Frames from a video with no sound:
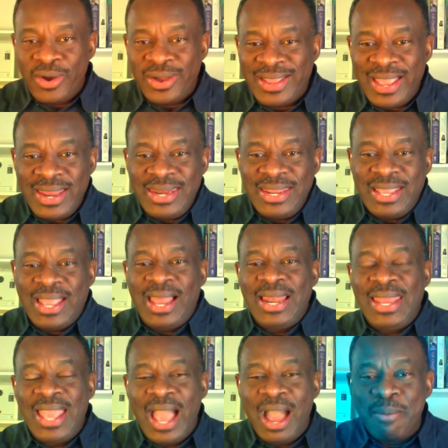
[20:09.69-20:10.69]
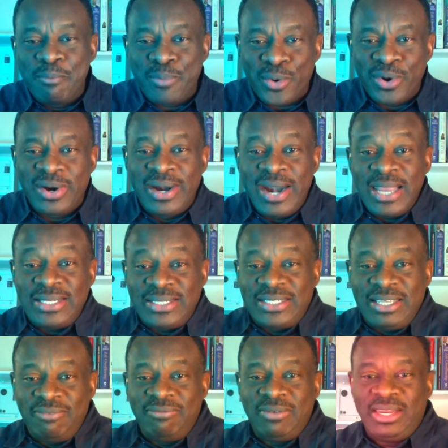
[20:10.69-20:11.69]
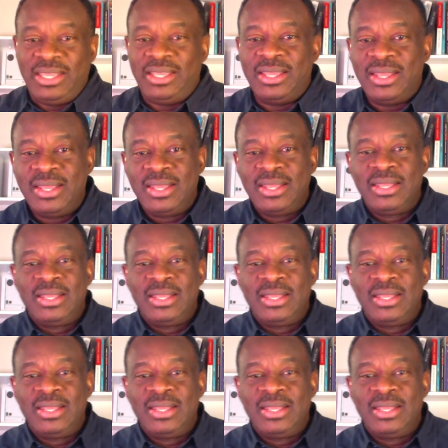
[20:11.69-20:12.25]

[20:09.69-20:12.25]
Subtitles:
organically and progressively.